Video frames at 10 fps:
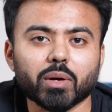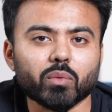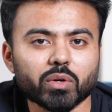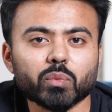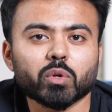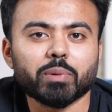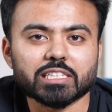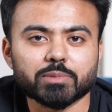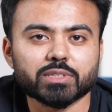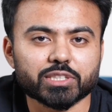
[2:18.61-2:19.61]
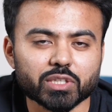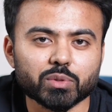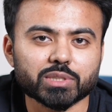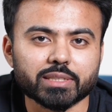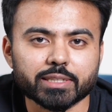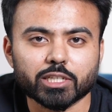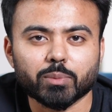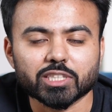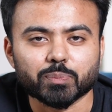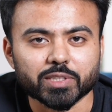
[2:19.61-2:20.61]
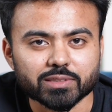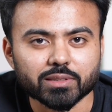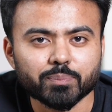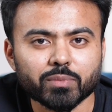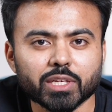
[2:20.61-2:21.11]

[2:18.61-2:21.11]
My one-on-one placement session was conducted by Smith sir.